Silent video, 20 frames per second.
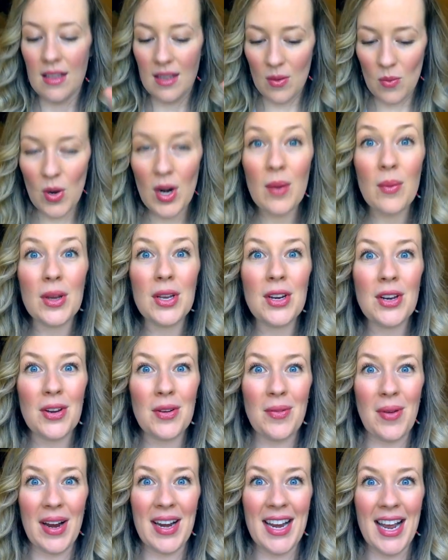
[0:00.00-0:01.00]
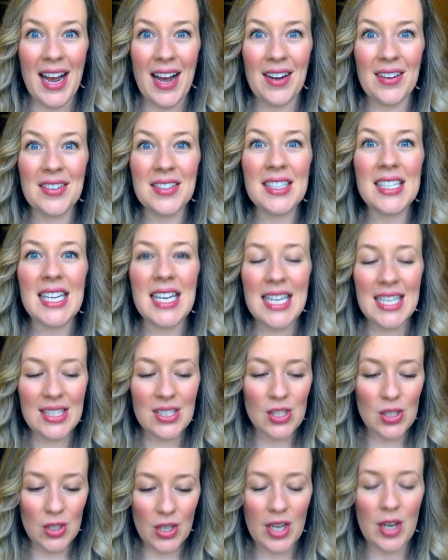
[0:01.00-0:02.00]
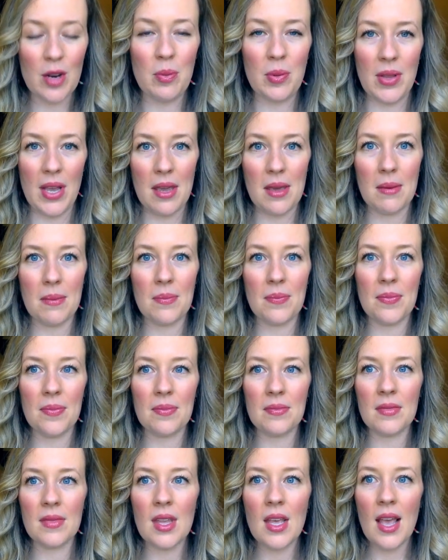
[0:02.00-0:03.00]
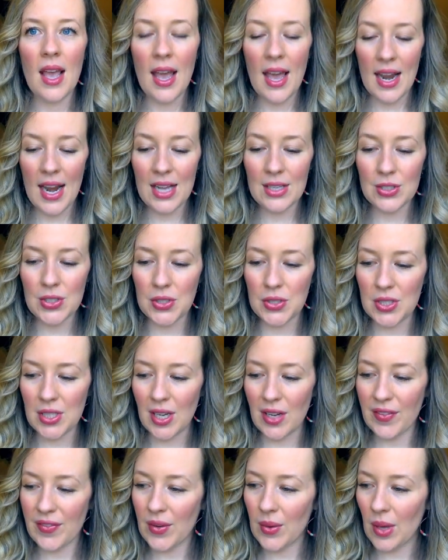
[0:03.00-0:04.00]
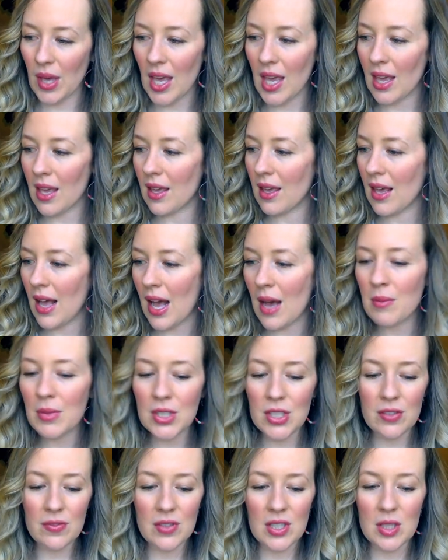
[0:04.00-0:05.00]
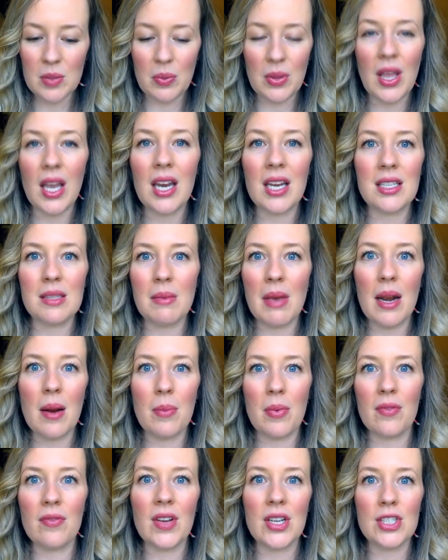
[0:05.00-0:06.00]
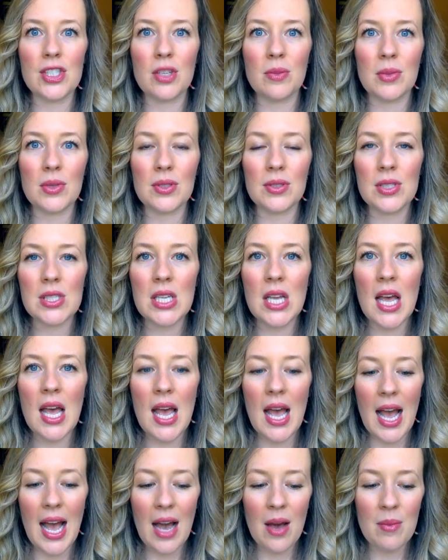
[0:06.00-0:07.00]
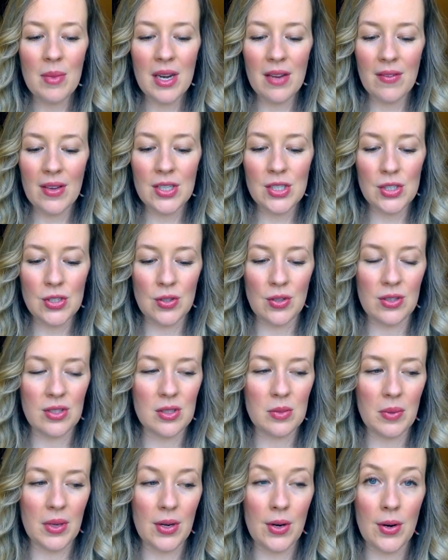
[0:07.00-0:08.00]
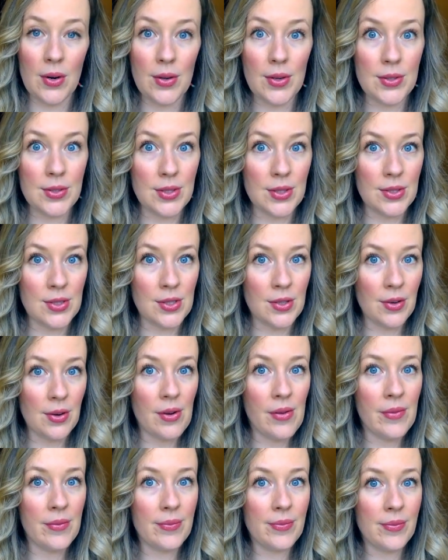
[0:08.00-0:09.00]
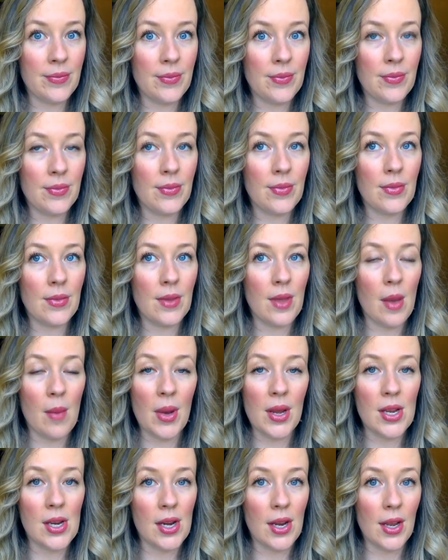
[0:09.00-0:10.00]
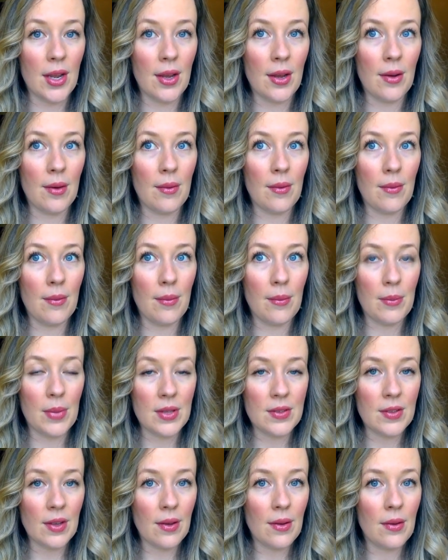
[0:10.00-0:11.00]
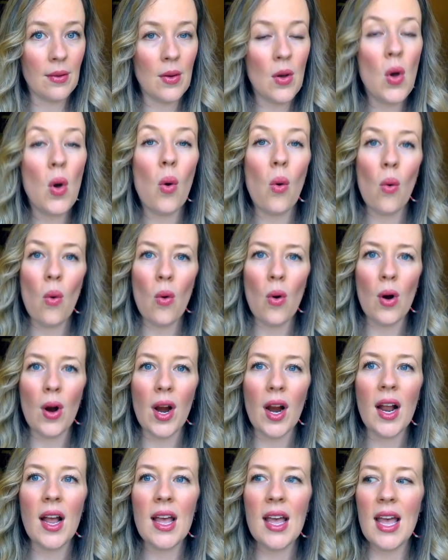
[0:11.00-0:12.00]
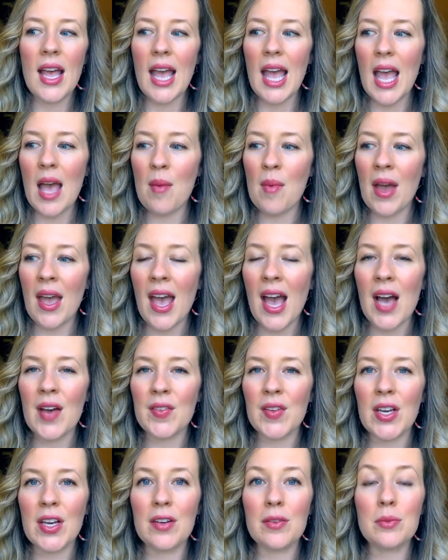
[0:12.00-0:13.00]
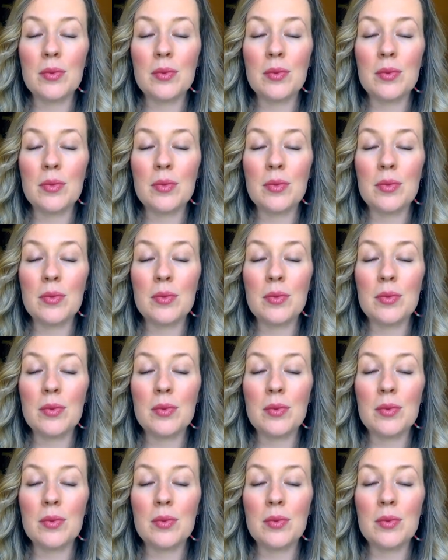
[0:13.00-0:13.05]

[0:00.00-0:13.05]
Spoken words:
What I want you to do right now is look at your plate and ask yourself, okay, how much of this plate is made up of vegetables? How many veggies are on this plate? Is there zero? Am I eating pizza? Or am I having a